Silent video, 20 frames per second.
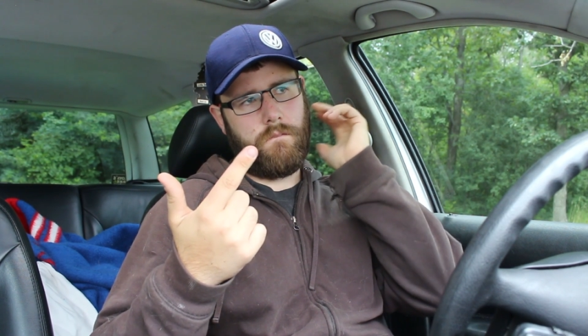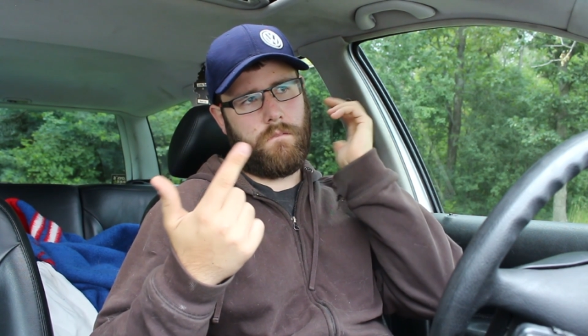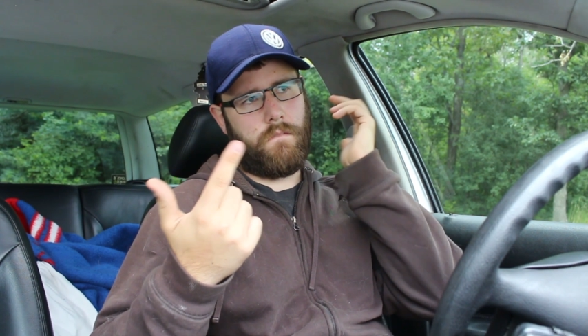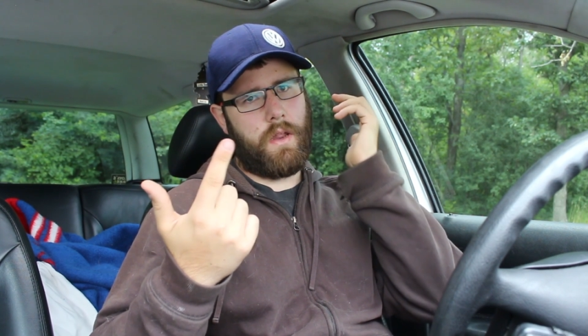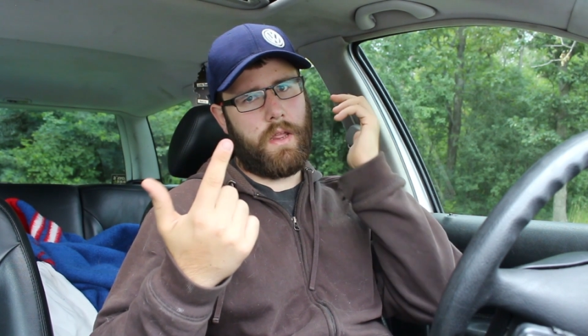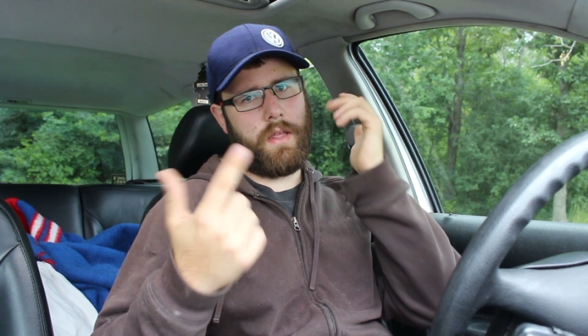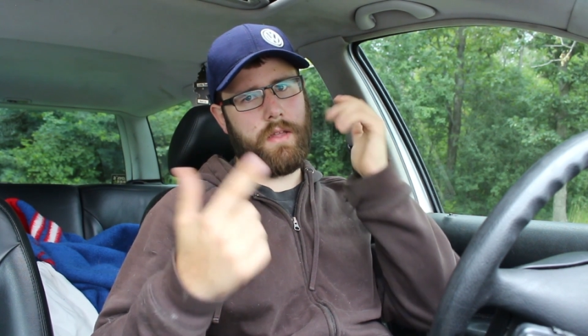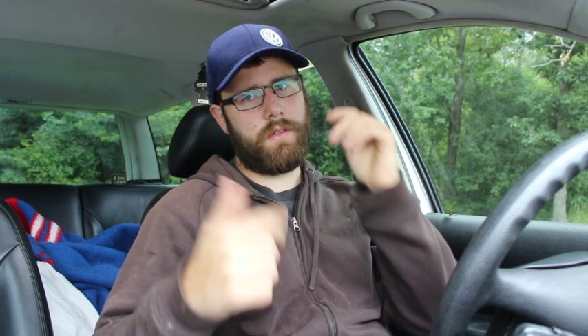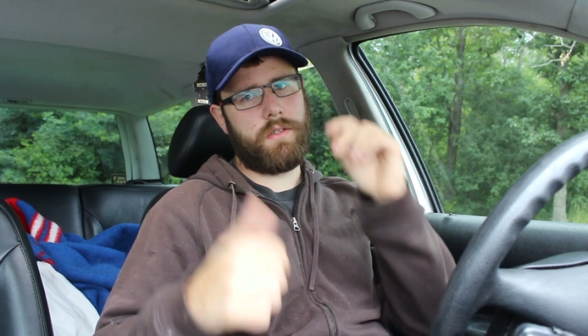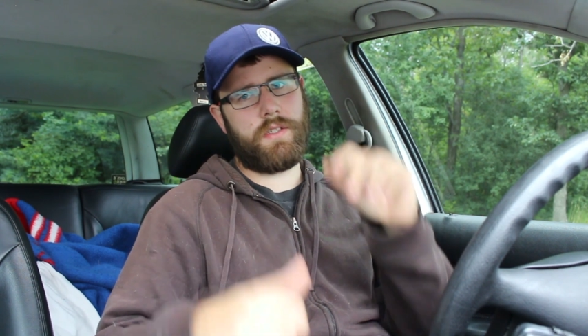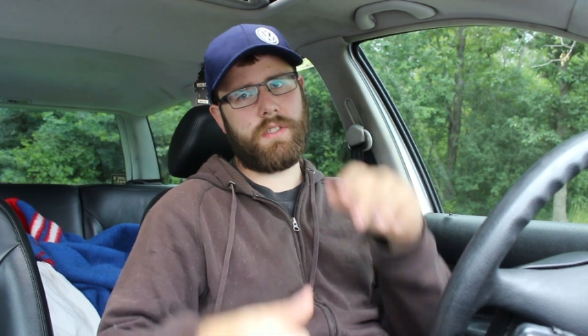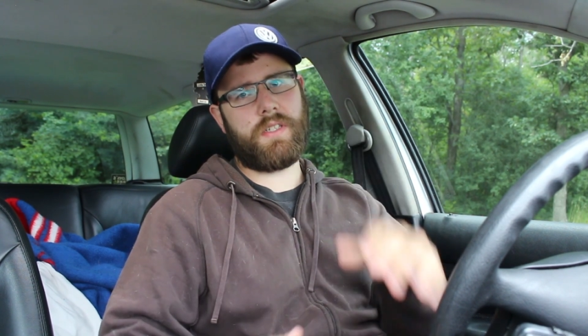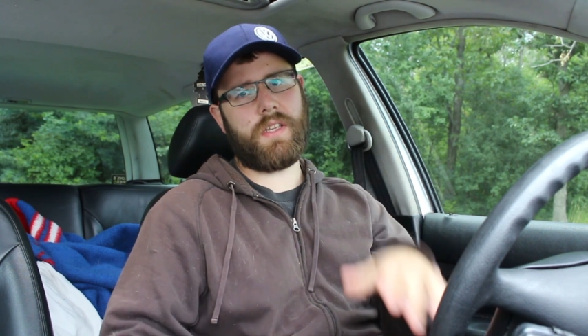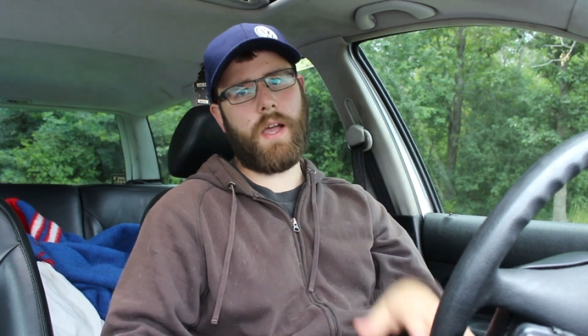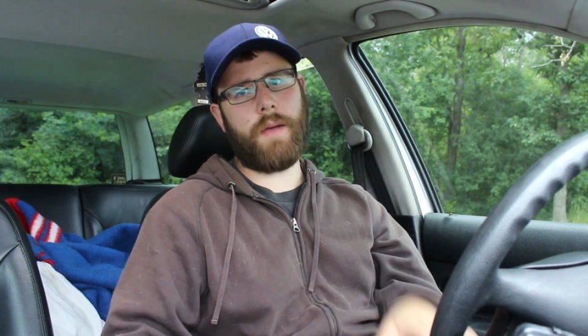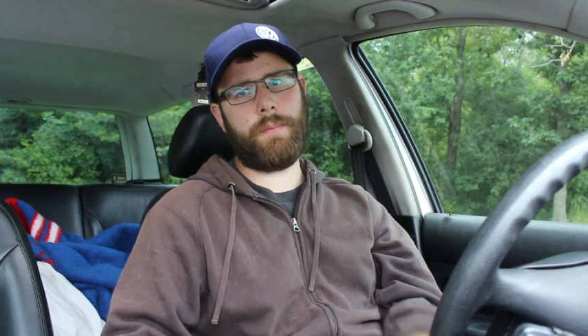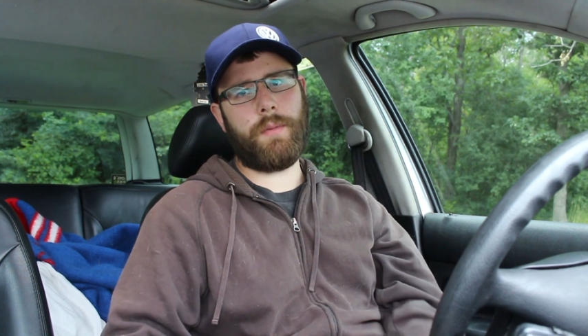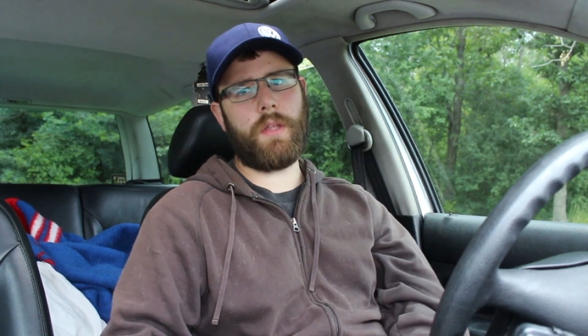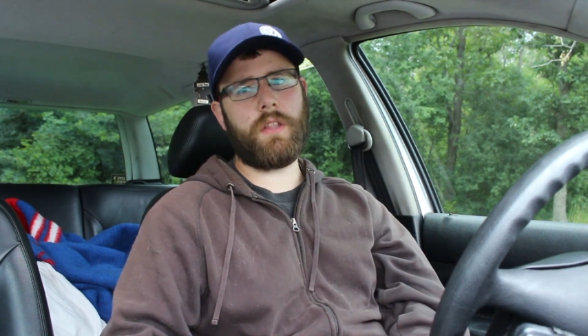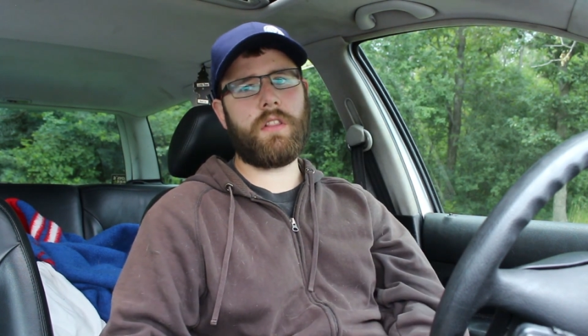there's just a
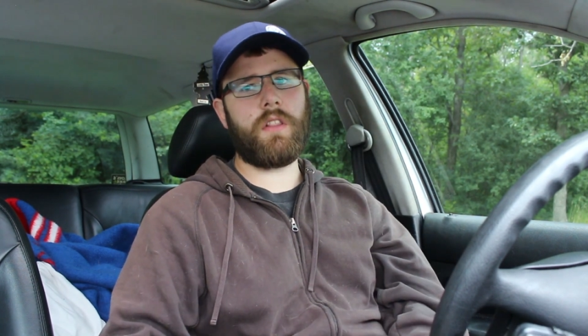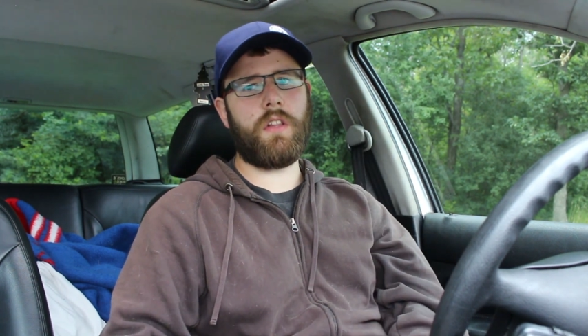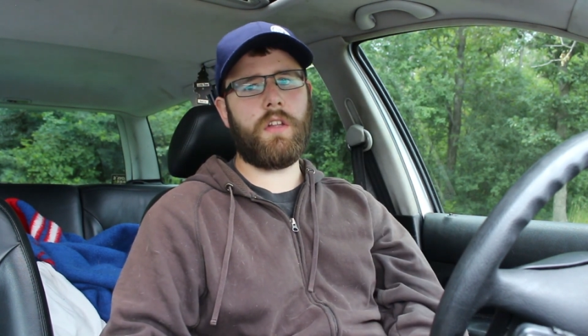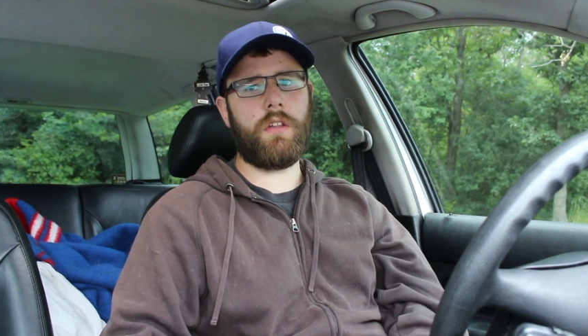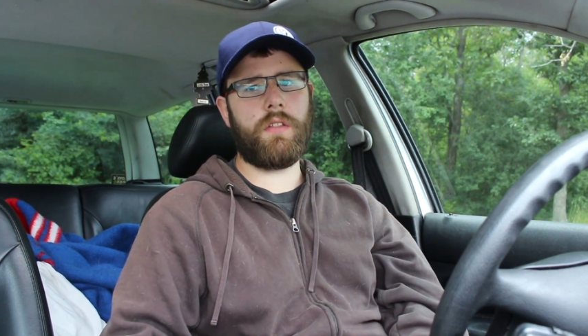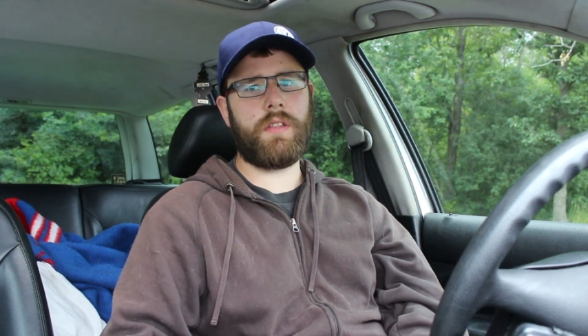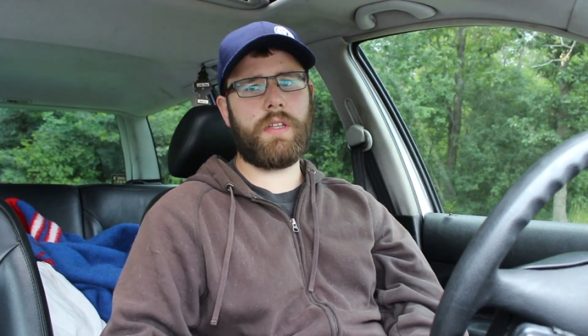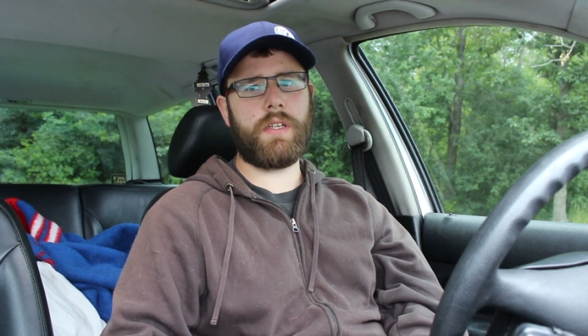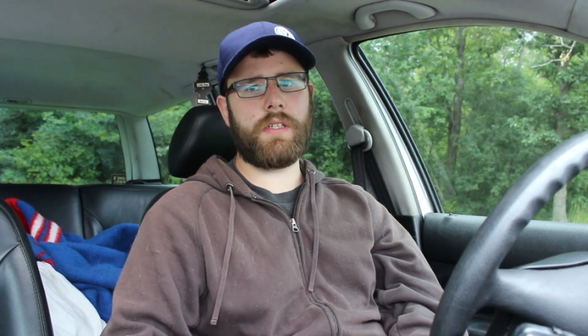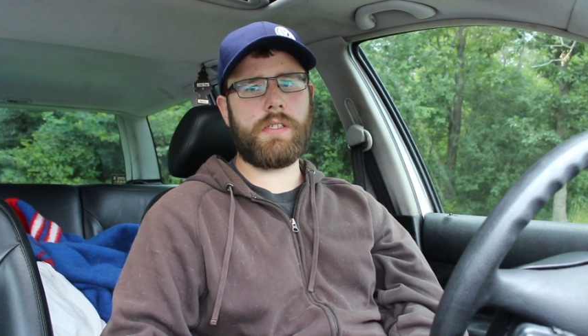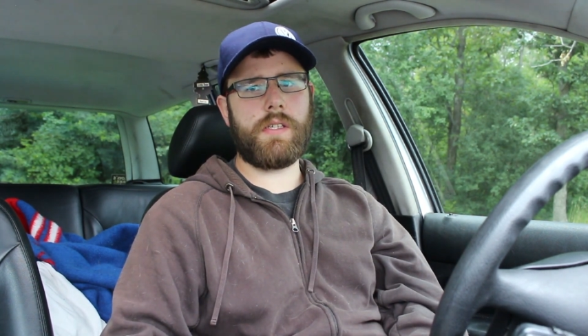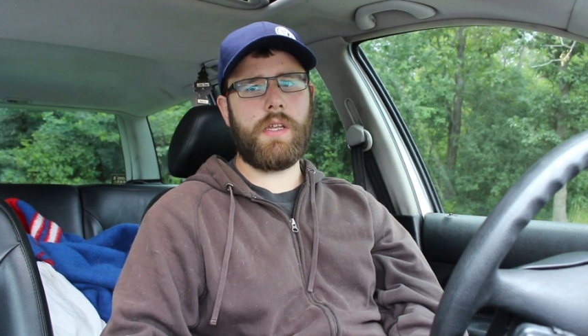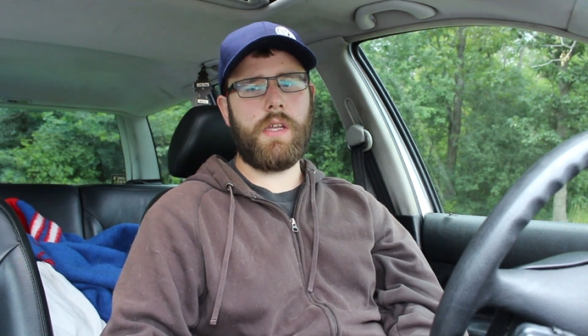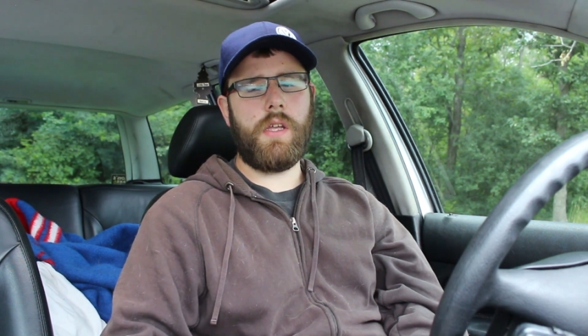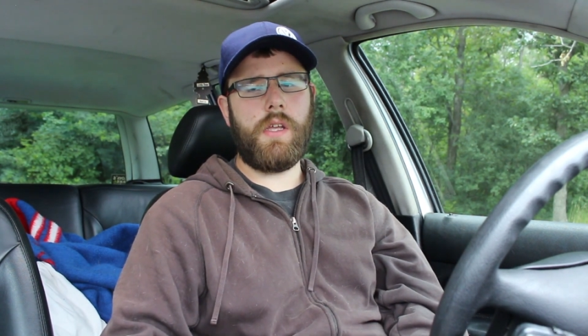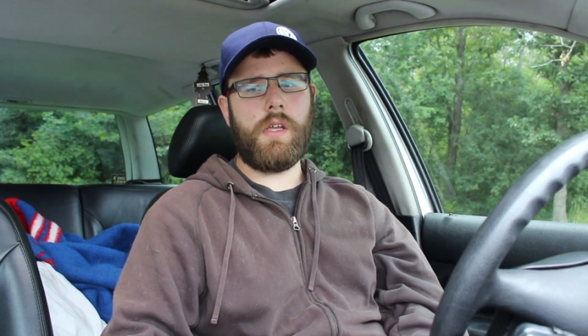couple of little things.